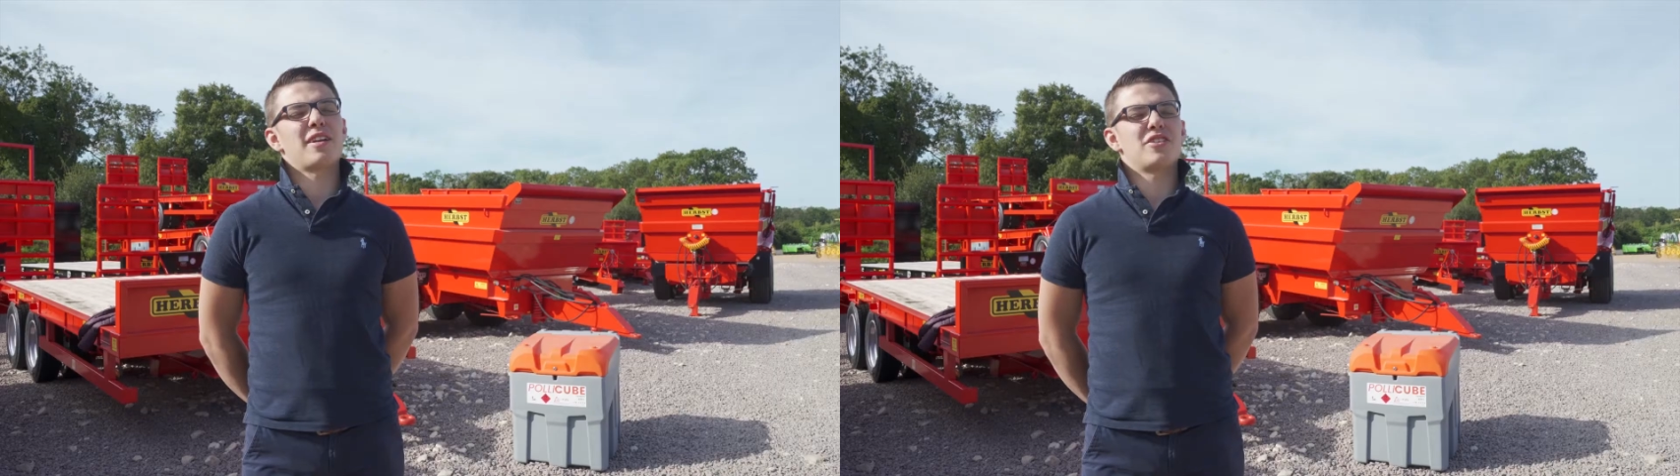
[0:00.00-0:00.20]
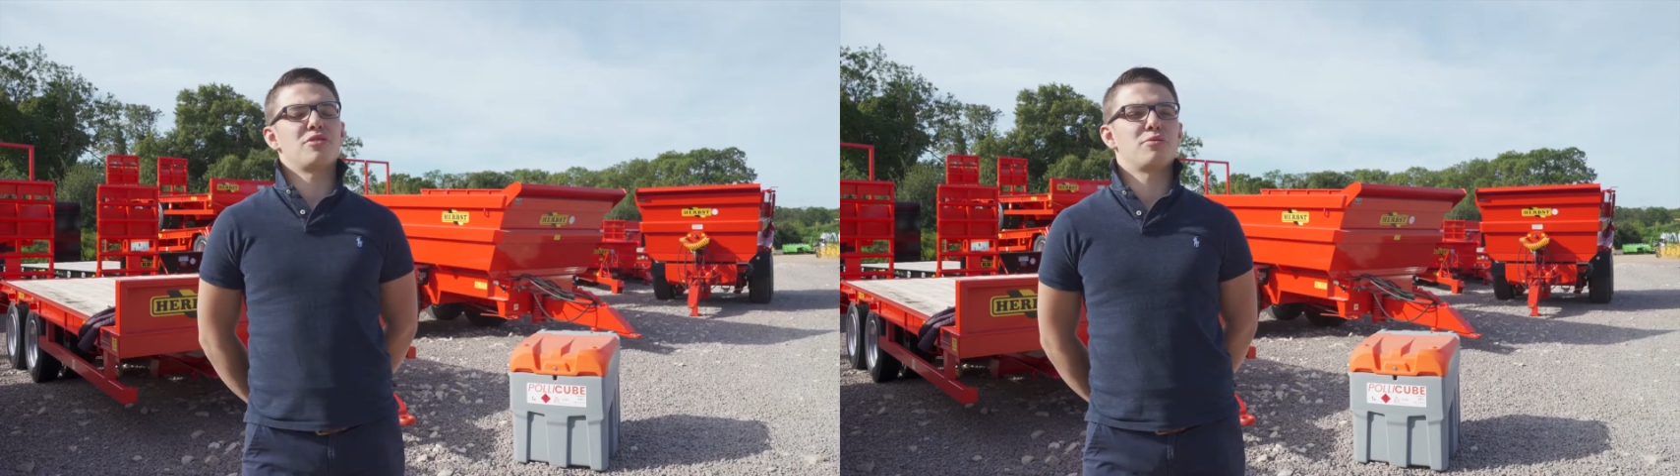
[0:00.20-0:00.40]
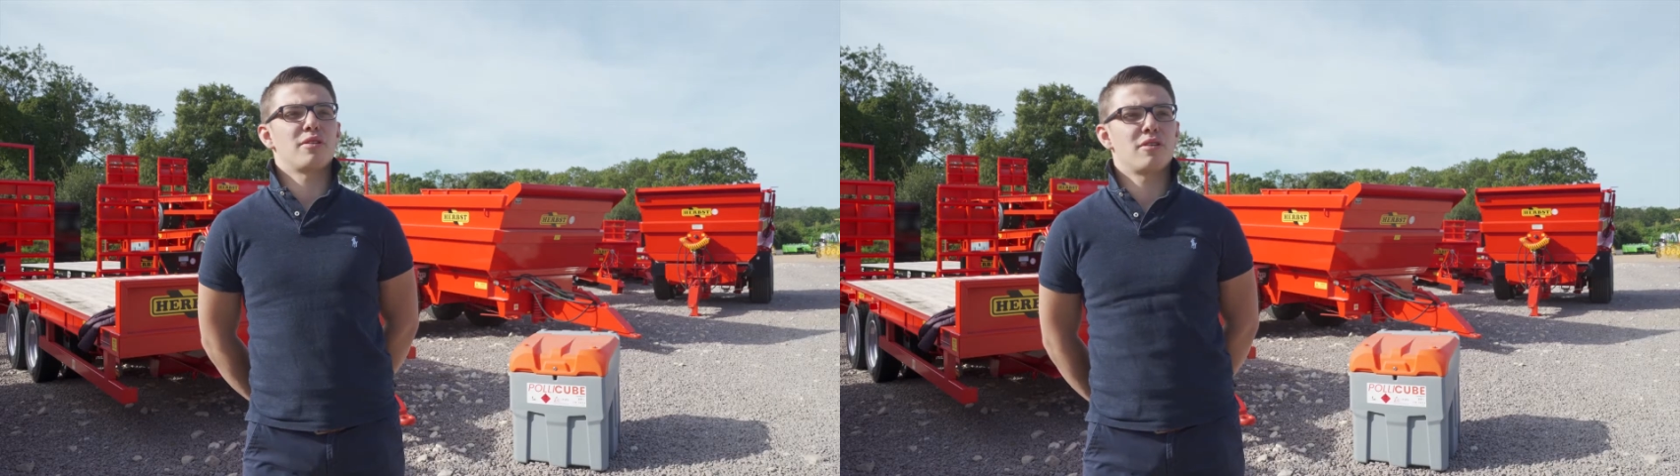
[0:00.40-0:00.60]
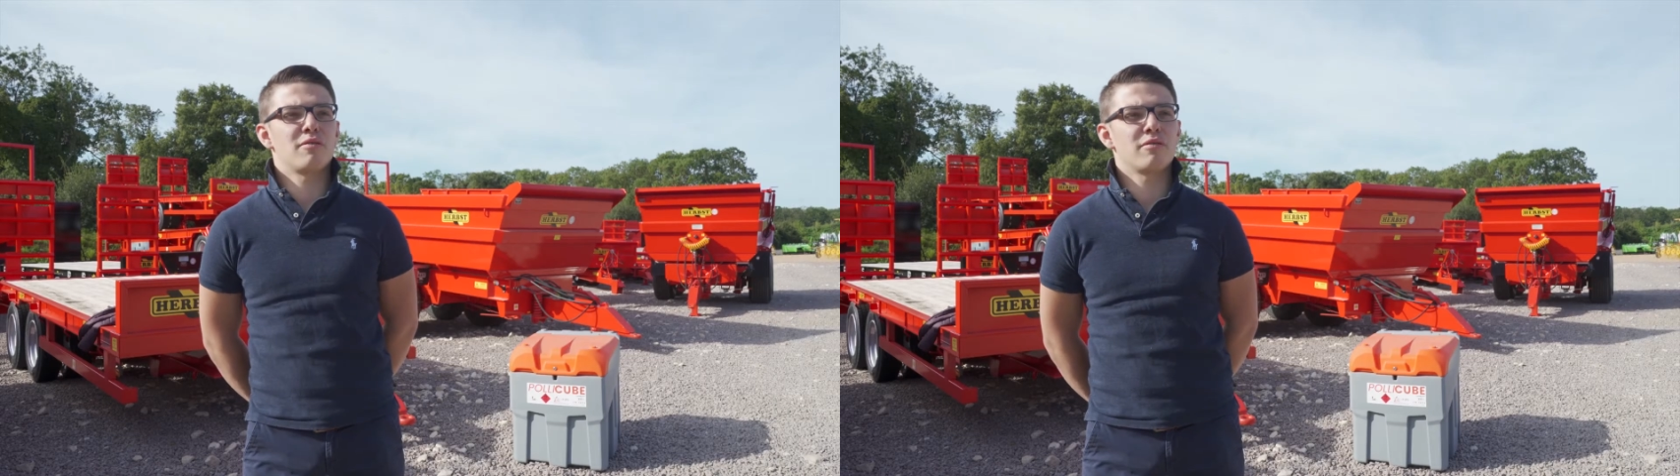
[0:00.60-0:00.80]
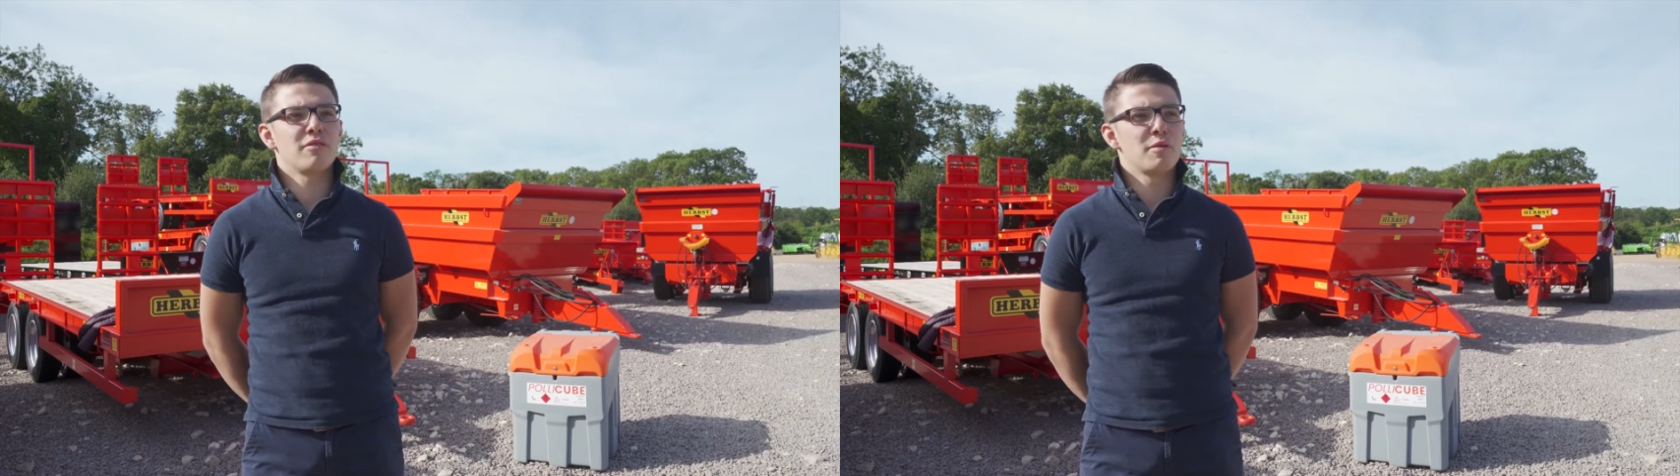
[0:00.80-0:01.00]
issues with
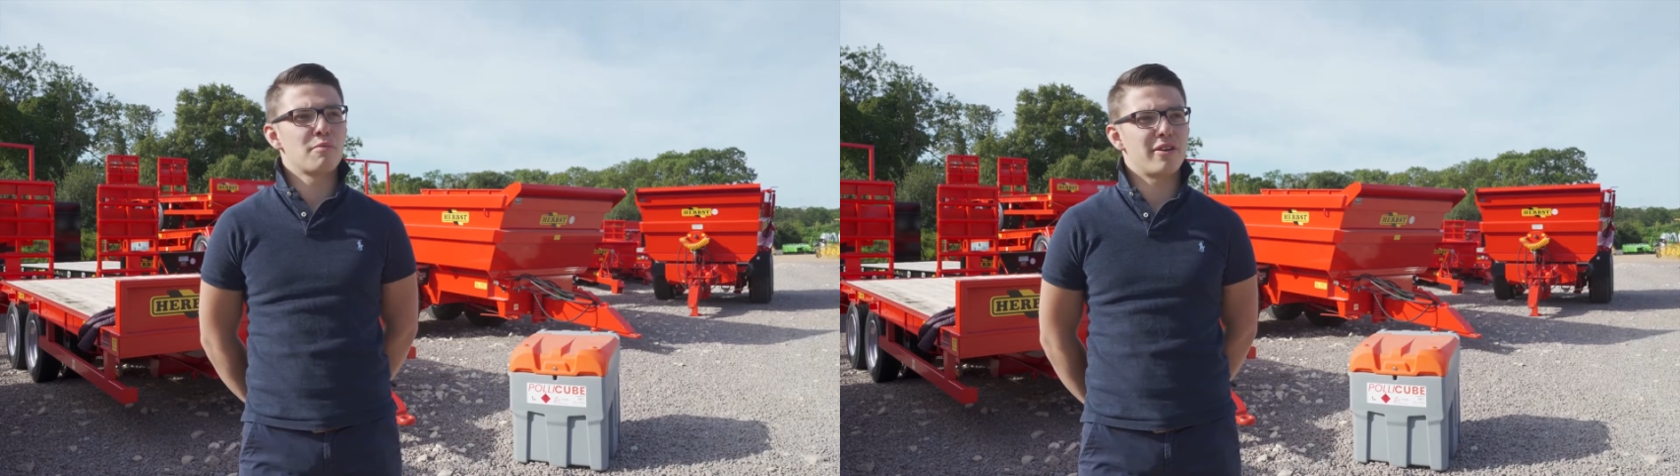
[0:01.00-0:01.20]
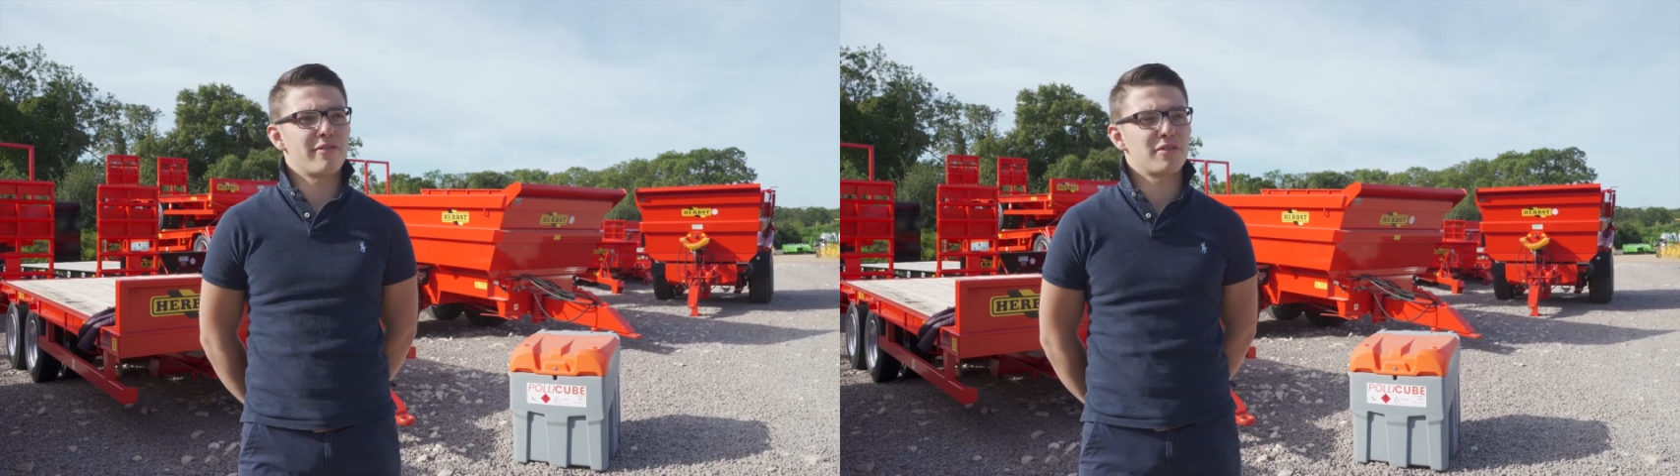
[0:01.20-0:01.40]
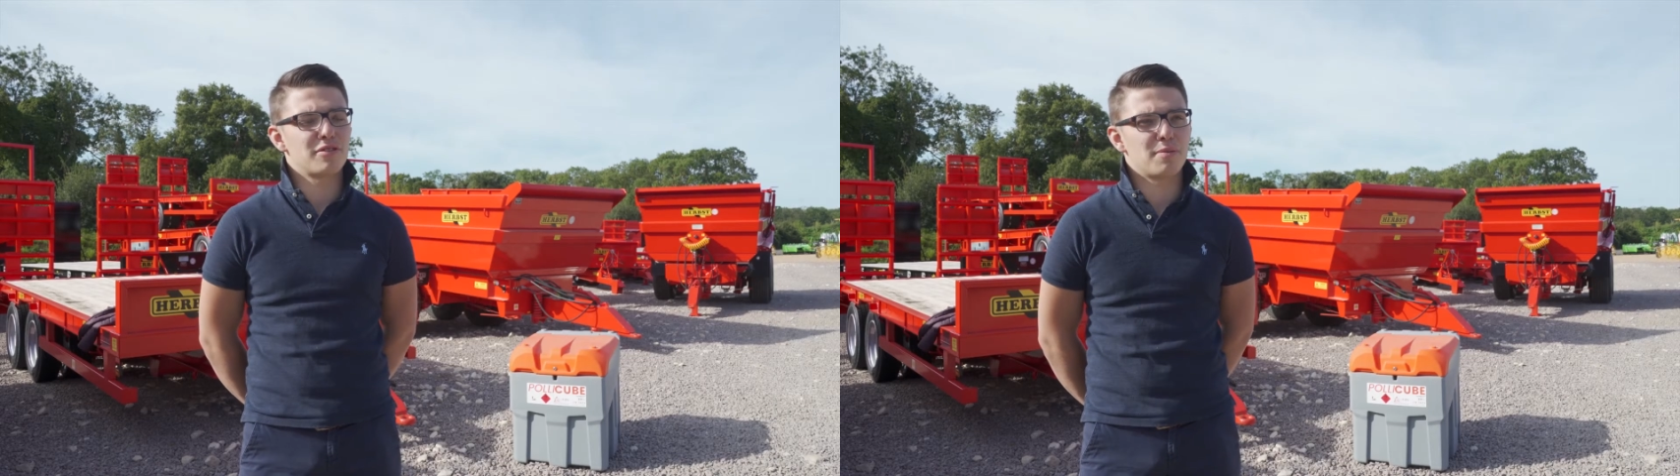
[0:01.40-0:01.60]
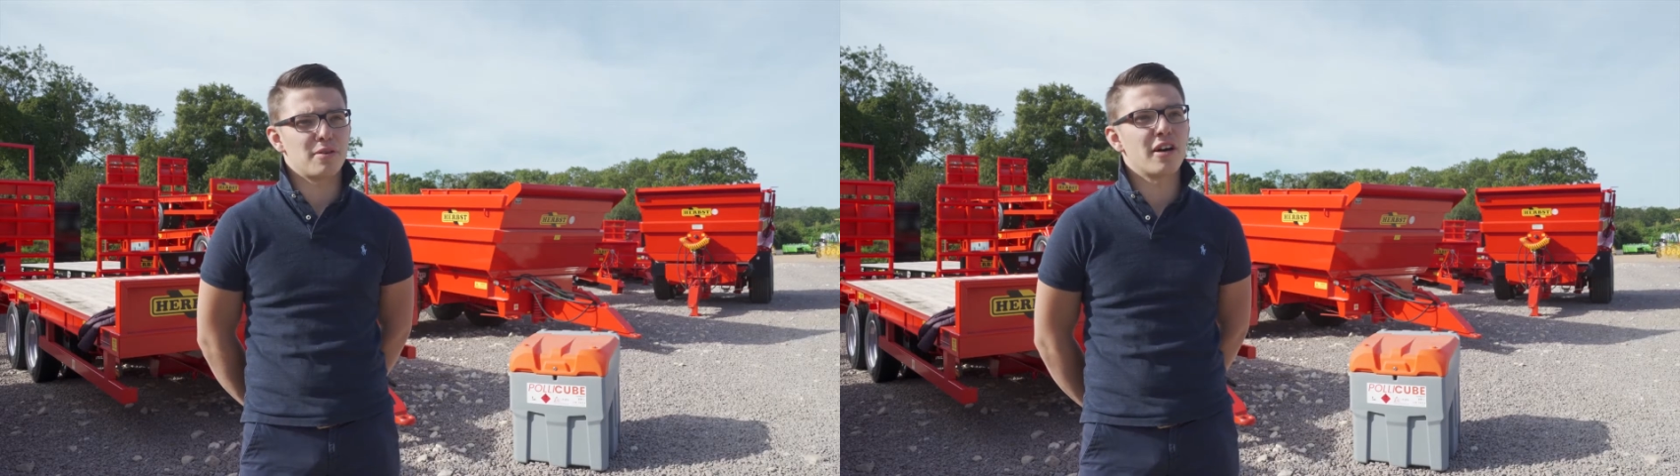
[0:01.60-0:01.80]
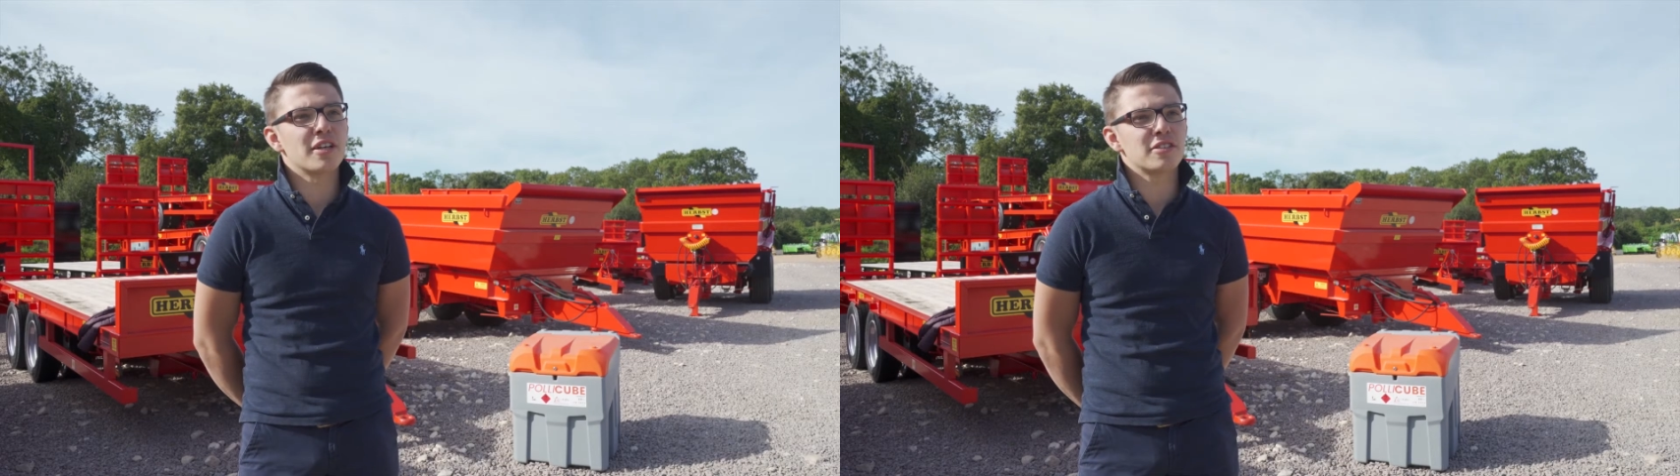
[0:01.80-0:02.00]
on previous
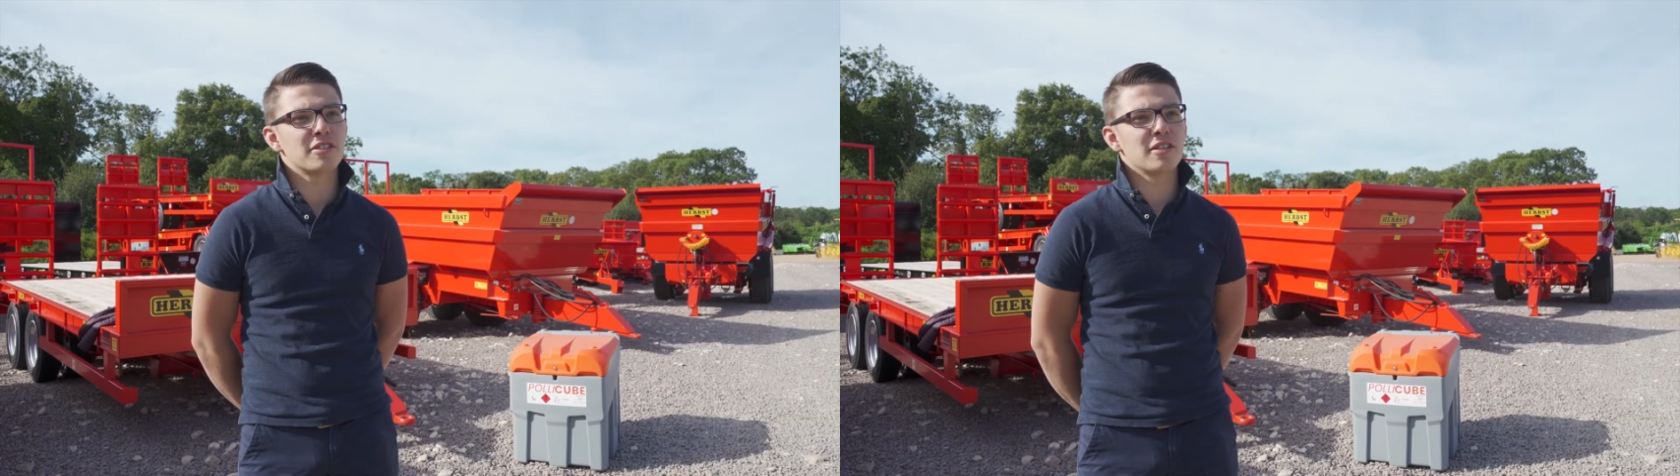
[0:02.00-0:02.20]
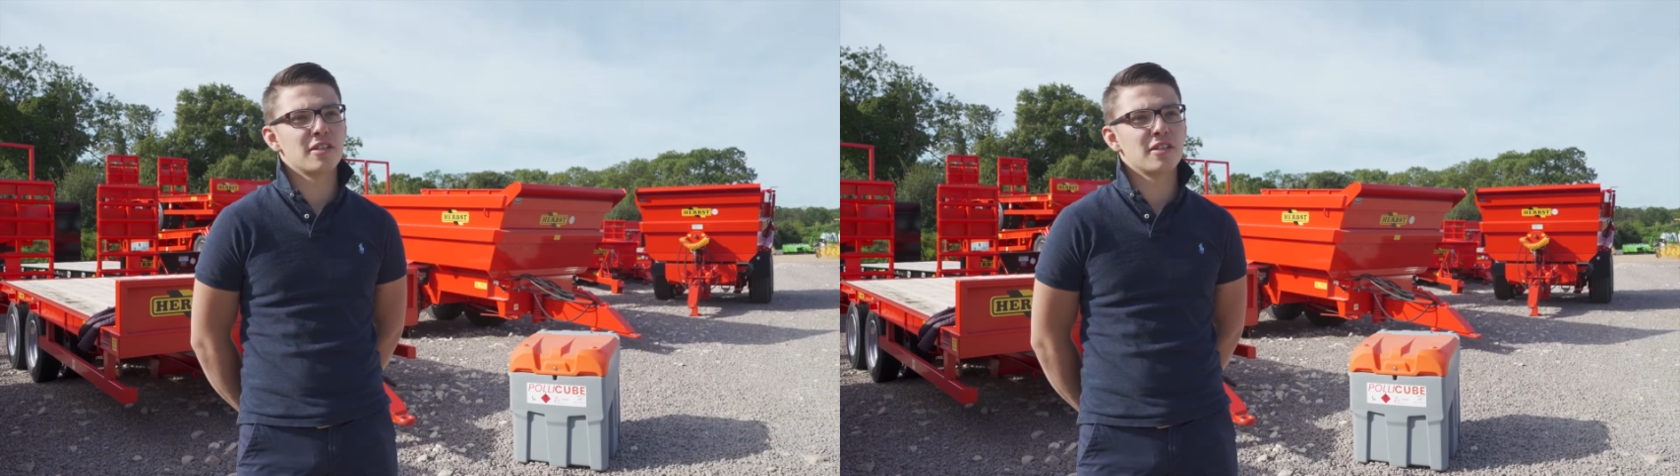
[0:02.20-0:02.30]
suppliers